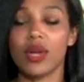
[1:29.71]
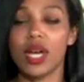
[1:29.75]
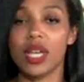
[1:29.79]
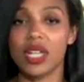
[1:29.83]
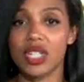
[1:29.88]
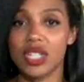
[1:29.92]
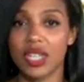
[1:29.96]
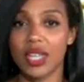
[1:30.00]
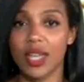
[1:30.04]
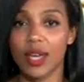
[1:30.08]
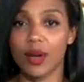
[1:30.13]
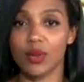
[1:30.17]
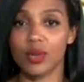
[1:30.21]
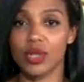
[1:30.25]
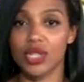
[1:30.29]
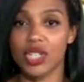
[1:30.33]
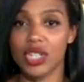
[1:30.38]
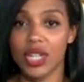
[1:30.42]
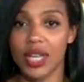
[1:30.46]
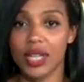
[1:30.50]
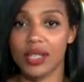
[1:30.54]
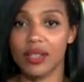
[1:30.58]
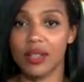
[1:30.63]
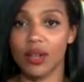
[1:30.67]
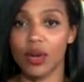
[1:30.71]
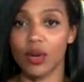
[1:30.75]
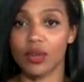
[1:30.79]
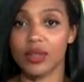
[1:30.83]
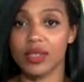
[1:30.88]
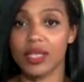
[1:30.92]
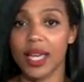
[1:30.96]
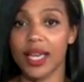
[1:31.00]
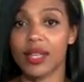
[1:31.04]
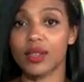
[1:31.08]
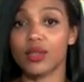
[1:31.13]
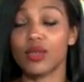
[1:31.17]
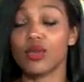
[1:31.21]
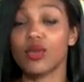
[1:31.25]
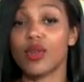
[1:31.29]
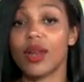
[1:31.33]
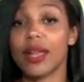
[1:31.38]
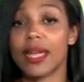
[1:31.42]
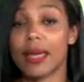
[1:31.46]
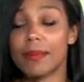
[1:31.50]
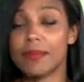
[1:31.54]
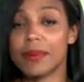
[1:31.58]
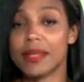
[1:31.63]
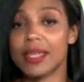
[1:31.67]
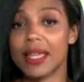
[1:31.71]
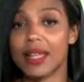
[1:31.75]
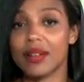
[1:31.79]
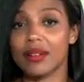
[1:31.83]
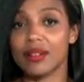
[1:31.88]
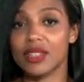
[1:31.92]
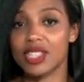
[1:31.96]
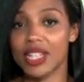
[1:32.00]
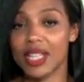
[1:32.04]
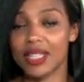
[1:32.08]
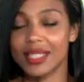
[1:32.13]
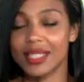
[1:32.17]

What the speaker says: We have the representative with us, Mr.